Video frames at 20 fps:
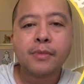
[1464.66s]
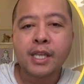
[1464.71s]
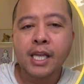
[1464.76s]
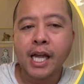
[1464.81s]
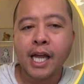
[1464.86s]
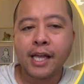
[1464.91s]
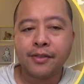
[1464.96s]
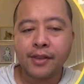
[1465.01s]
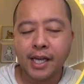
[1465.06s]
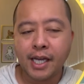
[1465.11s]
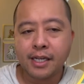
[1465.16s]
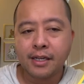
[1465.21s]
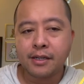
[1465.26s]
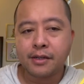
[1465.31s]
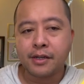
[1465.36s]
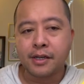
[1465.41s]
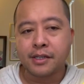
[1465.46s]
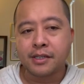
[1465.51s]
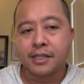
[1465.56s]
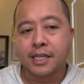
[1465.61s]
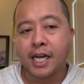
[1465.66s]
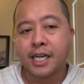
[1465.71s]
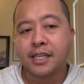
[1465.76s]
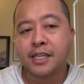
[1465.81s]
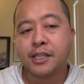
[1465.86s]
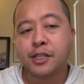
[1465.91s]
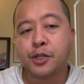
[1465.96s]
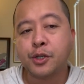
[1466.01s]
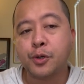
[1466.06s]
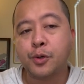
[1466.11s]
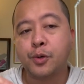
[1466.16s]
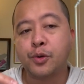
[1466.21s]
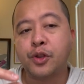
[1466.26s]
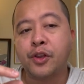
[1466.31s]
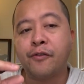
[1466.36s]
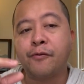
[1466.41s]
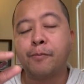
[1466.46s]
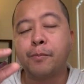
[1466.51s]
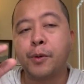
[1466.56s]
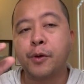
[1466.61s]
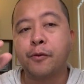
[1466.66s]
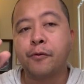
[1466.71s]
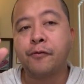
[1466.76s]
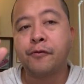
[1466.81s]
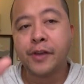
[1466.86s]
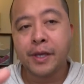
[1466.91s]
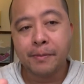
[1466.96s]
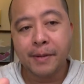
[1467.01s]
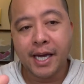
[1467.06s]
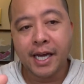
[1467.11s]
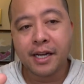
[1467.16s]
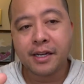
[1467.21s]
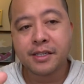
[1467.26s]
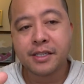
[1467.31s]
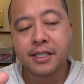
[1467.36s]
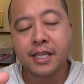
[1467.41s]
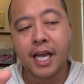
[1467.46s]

and then does 90 to the Mew VMAX,